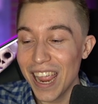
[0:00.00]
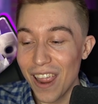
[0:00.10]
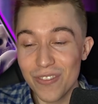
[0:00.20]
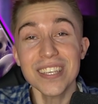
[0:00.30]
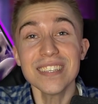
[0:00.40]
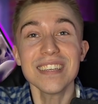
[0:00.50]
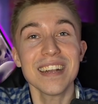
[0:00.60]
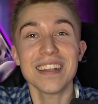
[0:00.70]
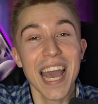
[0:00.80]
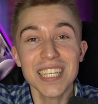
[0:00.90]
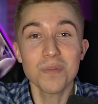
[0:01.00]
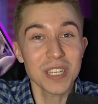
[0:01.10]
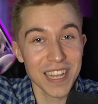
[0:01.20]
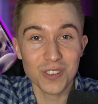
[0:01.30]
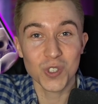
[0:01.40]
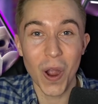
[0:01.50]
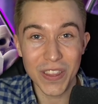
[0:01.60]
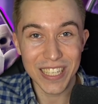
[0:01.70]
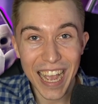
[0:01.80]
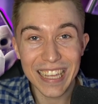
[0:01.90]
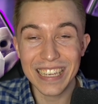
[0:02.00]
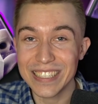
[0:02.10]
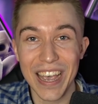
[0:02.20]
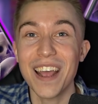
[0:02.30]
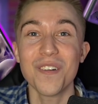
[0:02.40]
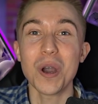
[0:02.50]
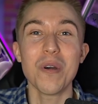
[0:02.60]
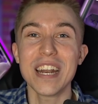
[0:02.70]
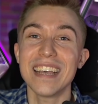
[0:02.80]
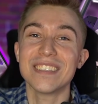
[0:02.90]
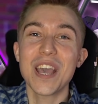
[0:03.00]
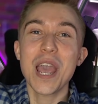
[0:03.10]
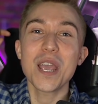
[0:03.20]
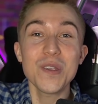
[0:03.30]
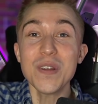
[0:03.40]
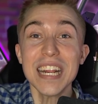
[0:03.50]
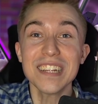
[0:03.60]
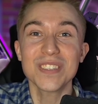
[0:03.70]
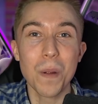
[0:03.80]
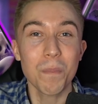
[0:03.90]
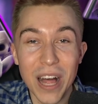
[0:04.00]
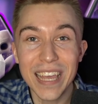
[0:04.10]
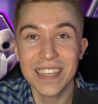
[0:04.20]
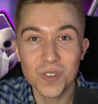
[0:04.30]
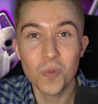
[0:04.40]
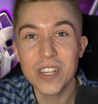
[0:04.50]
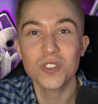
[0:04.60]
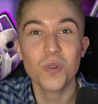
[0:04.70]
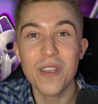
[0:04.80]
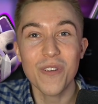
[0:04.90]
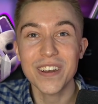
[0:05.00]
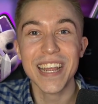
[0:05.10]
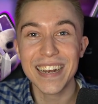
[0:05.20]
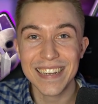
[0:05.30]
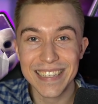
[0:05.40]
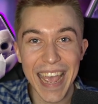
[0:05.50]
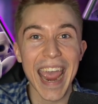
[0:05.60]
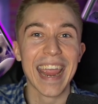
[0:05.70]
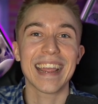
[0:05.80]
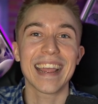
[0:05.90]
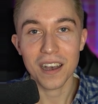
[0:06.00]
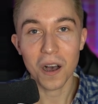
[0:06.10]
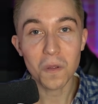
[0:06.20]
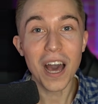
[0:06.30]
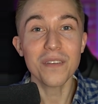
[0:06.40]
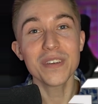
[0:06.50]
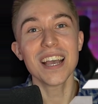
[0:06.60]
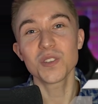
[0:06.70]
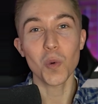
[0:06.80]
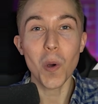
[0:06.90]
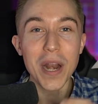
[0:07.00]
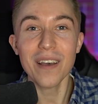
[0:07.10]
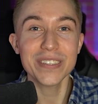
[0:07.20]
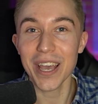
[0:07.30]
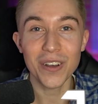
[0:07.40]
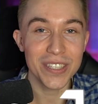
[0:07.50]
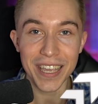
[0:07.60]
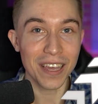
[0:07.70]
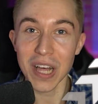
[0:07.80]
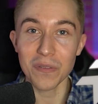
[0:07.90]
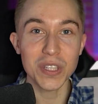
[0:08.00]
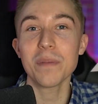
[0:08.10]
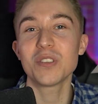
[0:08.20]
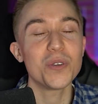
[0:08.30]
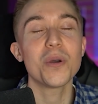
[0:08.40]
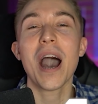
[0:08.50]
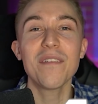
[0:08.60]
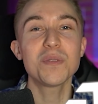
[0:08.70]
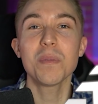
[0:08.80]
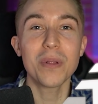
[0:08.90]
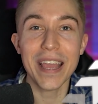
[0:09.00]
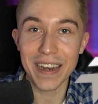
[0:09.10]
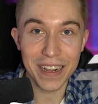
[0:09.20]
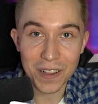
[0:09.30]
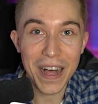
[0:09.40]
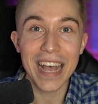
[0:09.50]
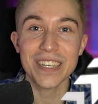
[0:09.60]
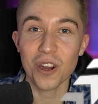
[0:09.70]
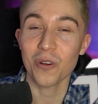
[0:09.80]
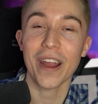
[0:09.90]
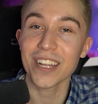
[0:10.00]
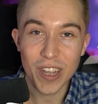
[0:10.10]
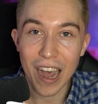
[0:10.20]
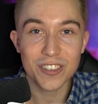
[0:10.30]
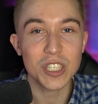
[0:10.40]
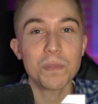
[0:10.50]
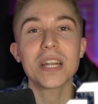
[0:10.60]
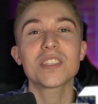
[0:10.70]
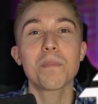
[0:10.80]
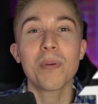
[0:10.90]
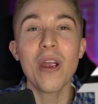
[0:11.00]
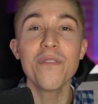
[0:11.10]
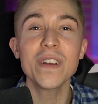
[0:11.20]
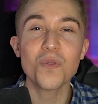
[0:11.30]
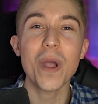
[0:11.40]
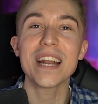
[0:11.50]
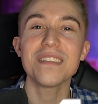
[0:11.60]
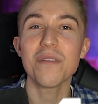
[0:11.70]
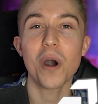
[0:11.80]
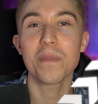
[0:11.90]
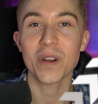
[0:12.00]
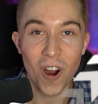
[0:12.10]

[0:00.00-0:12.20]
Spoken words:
If this isn't a testament to how strong the deck is, I don't know what is. You need to start playing this Witch Graveyard deck today. A lot of you guys won't have Skeleton King leveled up, so you'll have to be playing it in Classic or Grand Challenges, but it's a perfect way to level up your